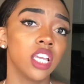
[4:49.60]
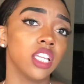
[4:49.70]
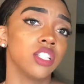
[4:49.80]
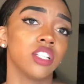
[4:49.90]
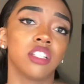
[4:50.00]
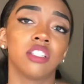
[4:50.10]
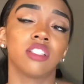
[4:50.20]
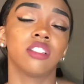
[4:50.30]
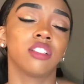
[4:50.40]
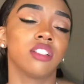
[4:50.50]
it's
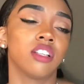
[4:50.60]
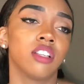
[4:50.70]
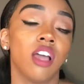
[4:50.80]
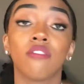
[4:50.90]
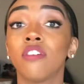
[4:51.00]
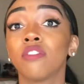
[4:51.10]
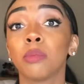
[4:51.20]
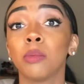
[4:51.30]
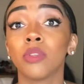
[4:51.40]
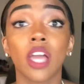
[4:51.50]
just not fun for
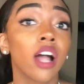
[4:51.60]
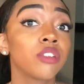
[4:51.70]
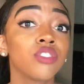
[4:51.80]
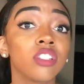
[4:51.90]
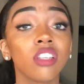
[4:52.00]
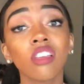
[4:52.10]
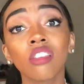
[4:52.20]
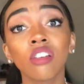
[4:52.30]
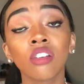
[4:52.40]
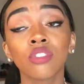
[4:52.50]
people with allergies
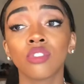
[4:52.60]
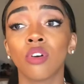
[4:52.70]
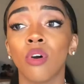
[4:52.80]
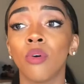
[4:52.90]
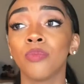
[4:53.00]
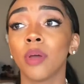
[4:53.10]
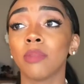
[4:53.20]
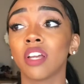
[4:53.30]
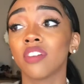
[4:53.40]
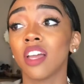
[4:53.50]
either. So I'm
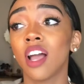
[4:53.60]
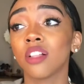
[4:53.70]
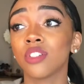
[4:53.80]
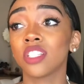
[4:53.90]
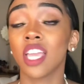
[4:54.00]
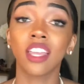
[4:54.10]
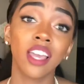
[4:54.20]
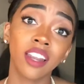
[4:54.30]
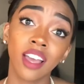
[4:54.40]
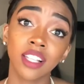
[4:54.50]
like, I've got allergies and
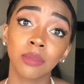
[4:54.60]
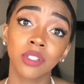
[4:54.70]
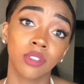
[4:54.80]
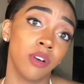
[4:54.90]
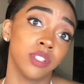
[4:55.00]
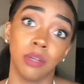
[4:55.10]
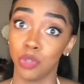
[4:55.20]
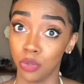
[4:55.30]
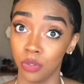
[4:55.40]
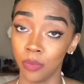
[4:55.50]
had asthma, so I was like, I'm
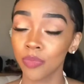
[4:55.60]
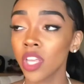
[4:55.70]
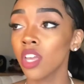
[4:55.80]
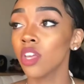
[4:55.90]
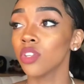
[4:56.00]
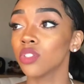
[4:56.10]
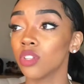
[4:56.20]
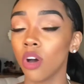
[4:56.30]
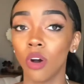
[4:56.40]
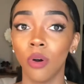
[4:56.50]
screwed.
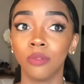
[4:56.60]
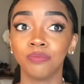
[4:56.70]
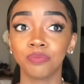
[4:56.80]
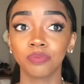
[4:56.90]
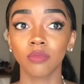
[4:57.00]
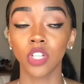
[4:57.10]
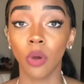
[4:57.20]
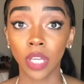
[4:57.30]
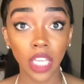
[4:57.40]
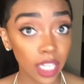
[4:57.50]
So
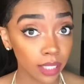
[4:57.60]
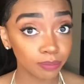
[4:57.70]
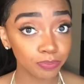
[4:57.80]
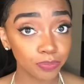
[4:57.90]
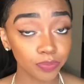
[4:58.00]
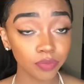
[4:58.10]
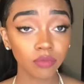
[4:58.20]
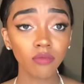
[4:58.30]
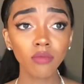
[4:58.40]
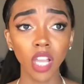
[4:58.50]
going in,
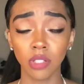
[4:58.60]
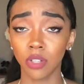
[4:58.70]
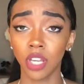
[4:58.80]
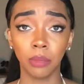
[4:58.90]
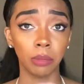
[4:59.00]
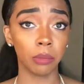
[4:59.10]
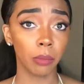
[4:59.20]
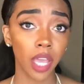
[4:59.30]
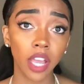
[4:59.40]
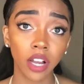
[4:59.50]
I was like, okay, I'm gonna be
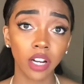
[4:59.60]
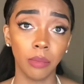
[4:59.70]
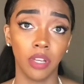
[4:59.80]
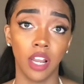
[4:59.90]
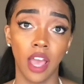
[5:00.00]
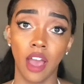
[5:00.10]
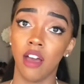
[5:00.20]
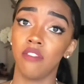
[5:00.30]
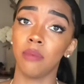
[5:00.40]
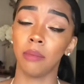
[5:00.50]
prepared. I'm gonna
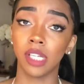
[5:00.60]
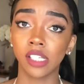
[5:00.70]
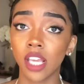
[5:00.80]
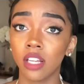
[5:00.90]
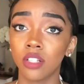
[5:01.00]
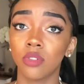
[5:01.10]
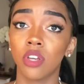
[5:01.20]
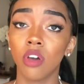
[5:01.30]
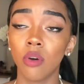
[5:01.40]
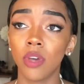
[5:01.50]
have my bandana. So I
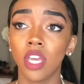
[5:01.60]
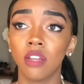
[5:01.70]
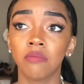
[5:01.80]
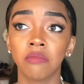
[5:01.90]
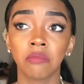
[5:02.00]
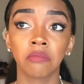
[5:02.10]
go in,